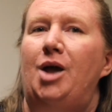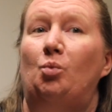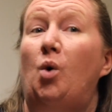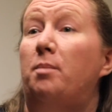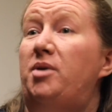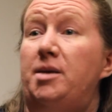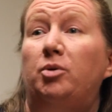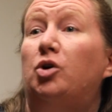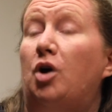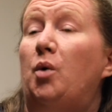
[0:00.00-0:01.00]
And what
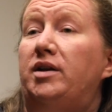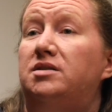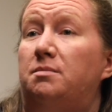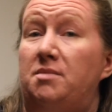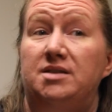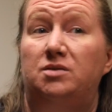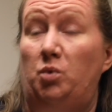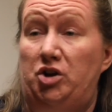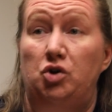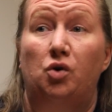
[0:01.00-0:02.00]
people are going to miss
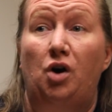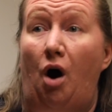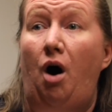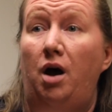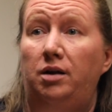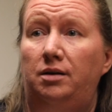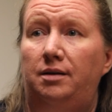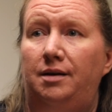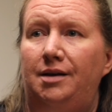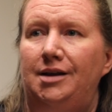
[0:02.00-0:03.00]
when you're gone
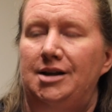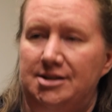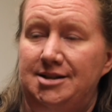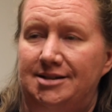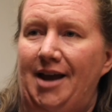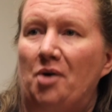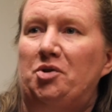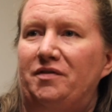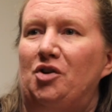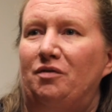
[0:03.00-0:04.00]
is the sound
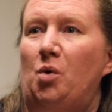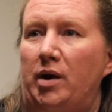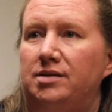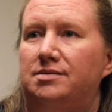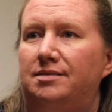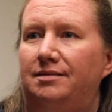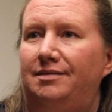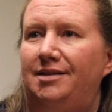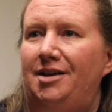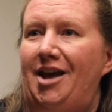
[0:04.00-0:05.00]
of your voice.
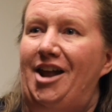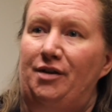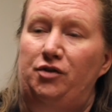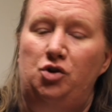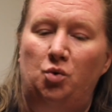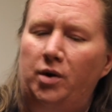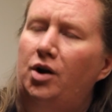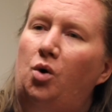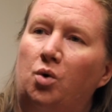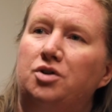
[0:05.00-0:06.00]
And if you
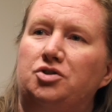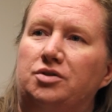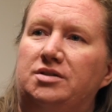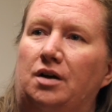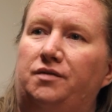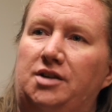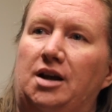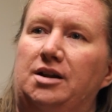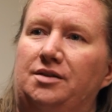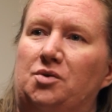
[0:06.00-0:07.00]
record yourself
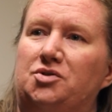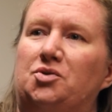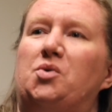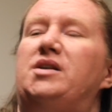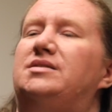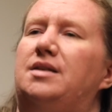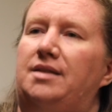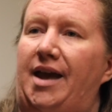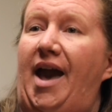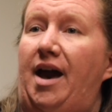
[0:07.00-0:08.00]
telling those stories, then
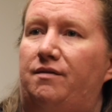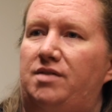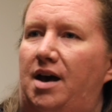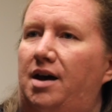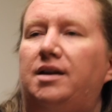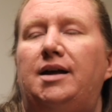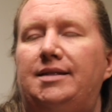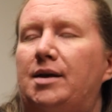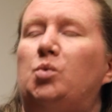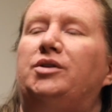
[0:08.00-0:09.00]
they have that
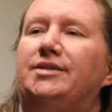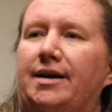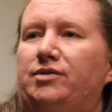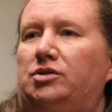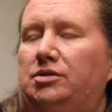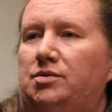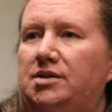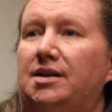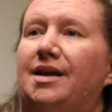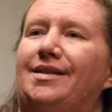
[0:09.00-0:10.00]
and they will never lose
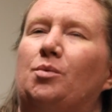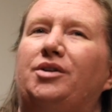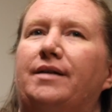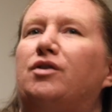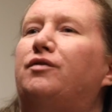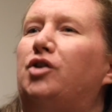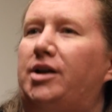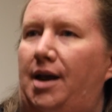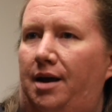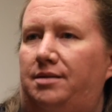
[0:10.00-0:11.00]
it and they will never
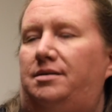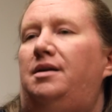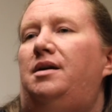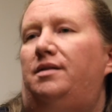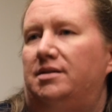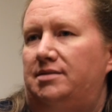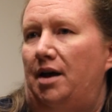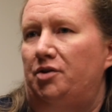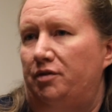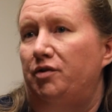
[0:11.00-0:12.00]
forget the
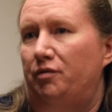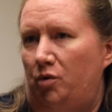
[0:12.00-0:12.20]
sound of your